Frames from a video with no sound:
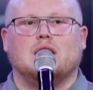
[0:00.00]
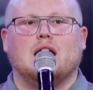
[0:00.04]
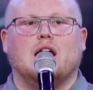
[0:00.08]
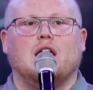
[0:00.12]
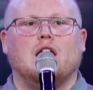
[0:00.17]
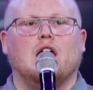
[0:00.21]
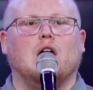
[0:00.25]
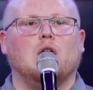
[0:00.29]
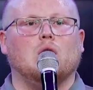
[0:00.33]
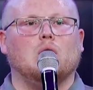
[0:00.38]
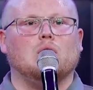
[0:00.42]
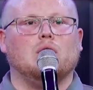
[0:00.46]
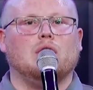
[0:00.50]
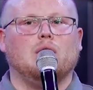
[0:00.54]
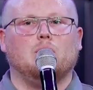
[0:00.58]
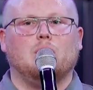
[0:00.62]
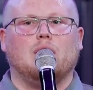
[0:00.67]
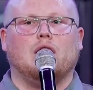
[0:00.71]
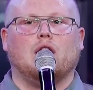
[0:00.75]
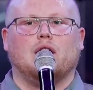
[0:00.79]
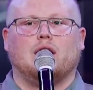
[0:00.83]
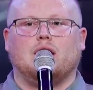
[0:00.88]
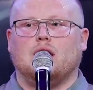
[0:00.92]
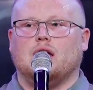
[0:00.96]
That not only
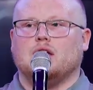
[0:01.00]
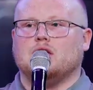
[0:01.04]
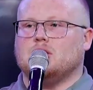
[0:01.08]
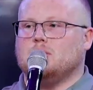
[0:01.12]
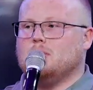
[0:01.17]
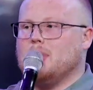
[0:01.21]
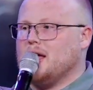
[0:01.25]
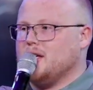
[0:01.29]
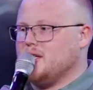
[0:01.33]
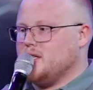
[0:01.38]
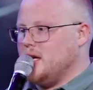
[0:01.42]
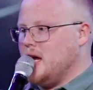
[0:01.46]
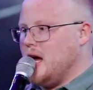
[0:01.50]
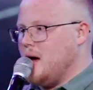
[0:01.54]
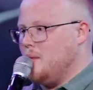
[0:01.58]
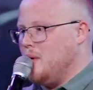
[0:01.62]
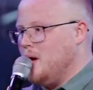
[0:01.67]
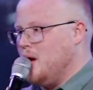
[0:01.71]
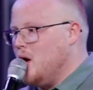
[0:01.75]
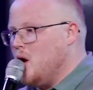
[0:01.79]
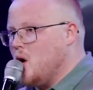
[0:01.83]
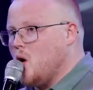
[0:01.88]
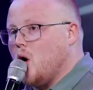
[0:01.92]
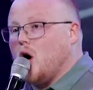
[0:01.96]
when our kids mess up,